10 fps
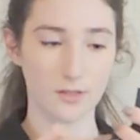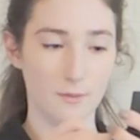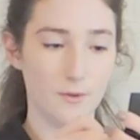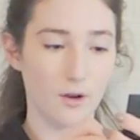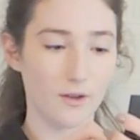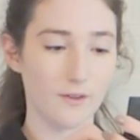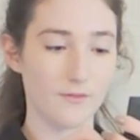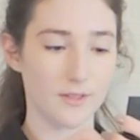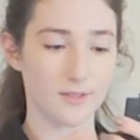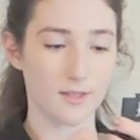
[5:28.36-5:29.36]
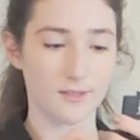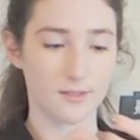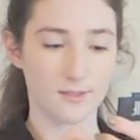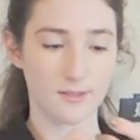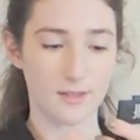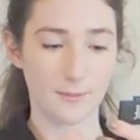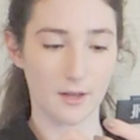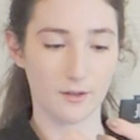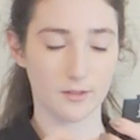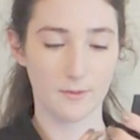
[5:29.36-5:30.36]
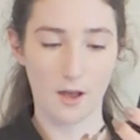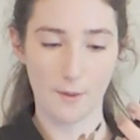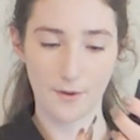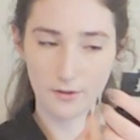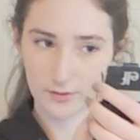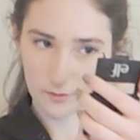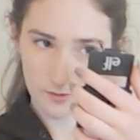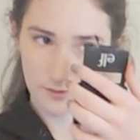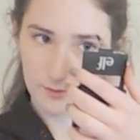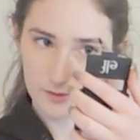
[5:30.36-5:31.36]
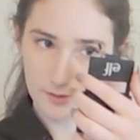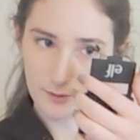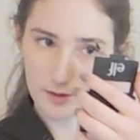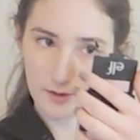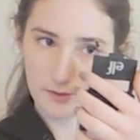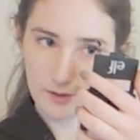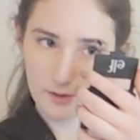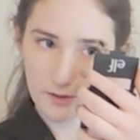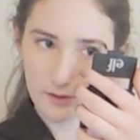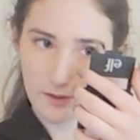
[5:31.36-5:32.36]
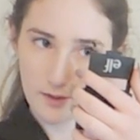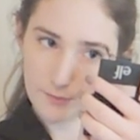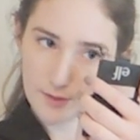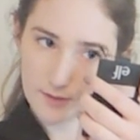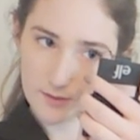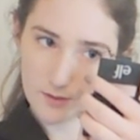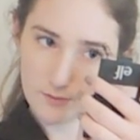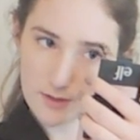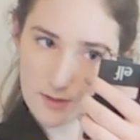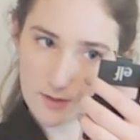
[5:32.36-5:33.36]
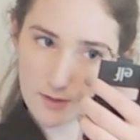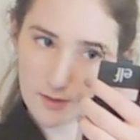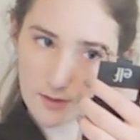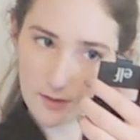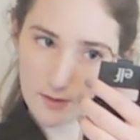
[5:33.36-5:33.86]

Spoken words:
I'm not convinced that this is the same color as my eyebrows, so it's not really doing anything. But that's unique.